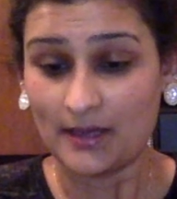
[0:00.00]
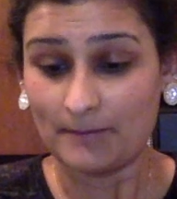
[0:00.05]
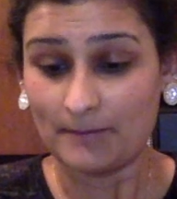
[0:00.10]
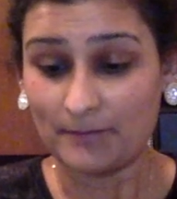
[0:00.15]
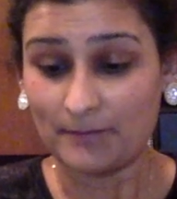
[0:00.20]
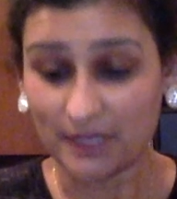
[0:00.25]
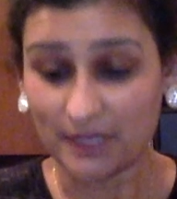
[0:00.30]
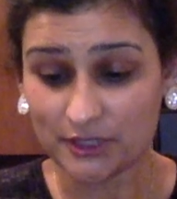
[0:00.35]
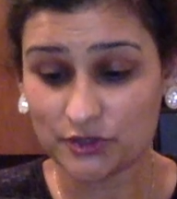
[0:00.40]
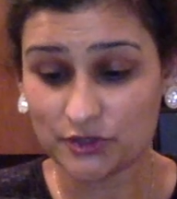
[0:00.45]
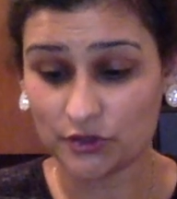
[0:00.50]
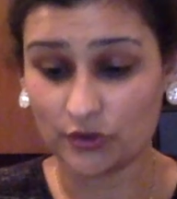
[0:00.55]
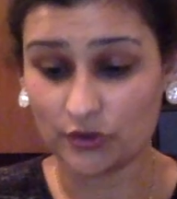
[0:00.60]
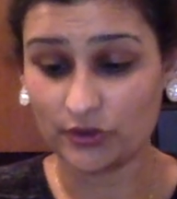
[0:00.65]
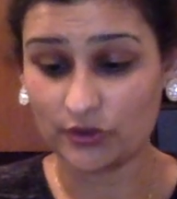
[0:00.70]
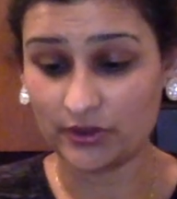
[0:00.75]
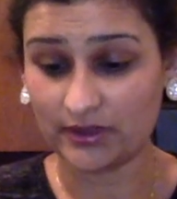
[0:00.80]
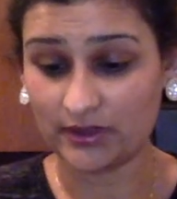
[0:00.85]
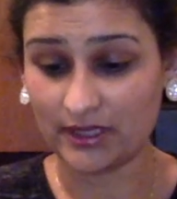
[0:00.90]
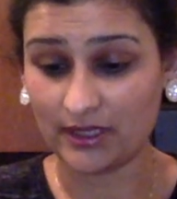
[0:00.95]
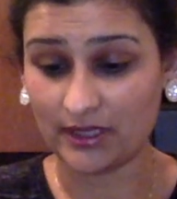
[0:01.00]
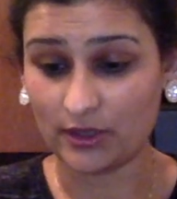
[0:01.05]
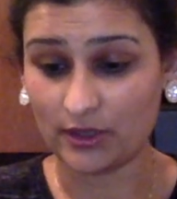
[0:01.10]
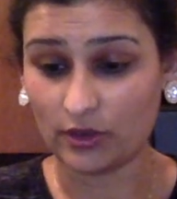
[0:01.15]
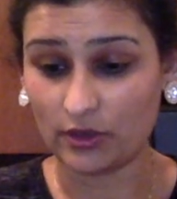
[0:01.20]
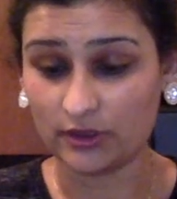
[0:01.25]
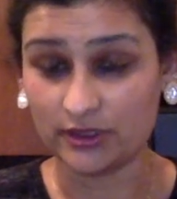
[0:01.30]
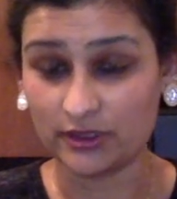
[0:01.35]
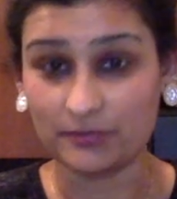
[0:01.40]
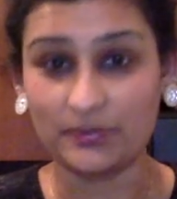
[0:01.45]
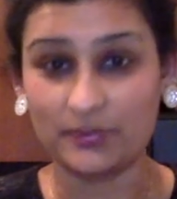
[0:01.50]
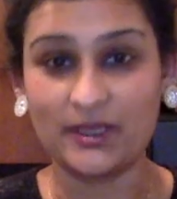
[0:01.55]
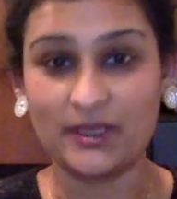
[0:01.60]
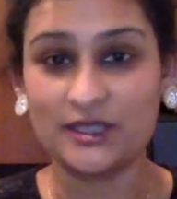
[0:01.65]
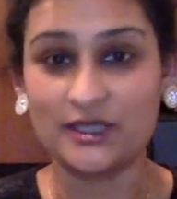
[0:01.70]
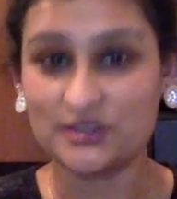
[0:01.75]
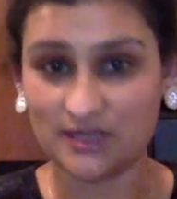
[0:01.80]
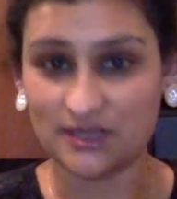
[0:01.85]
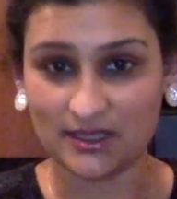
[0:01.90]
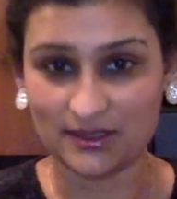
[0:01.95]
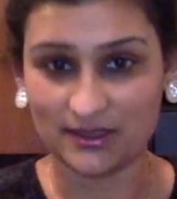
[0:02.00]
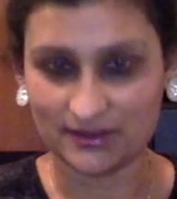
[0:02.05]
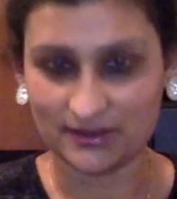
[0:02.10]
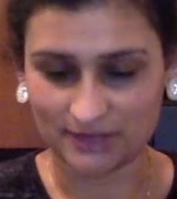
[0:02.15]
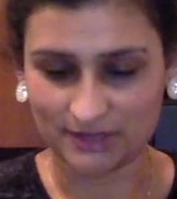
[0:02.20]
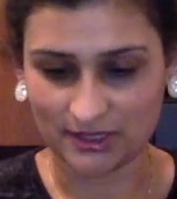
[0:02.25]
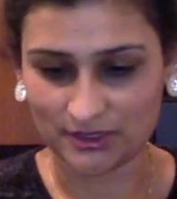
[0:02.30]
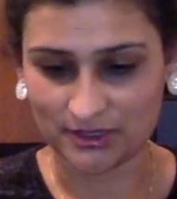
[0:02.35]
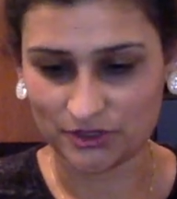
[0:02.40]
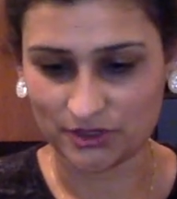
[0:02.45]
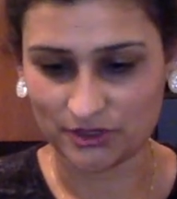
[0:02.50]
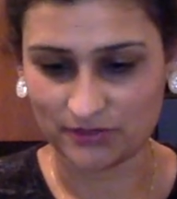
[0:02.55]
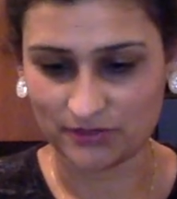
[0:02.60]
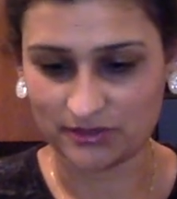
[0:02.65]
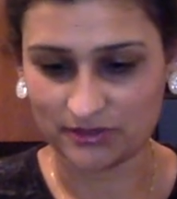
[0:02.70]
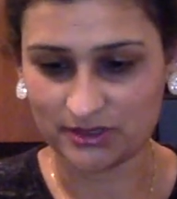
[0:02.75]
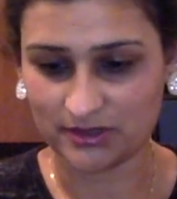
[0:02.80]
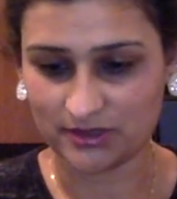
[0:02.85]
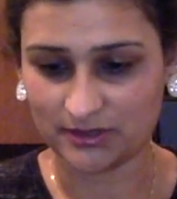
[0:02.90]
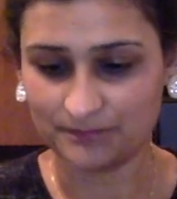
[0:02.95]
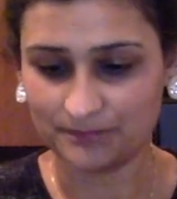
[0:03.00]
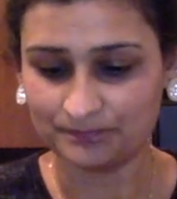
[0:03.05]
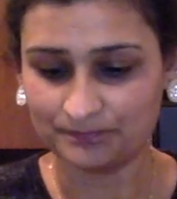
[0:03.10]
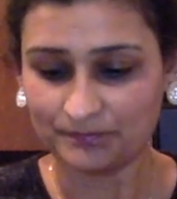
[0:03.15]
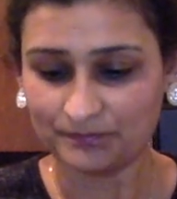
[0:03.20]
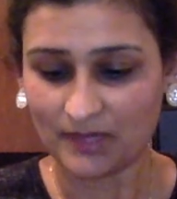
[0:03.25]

made sure that on their page, and I'll share it here,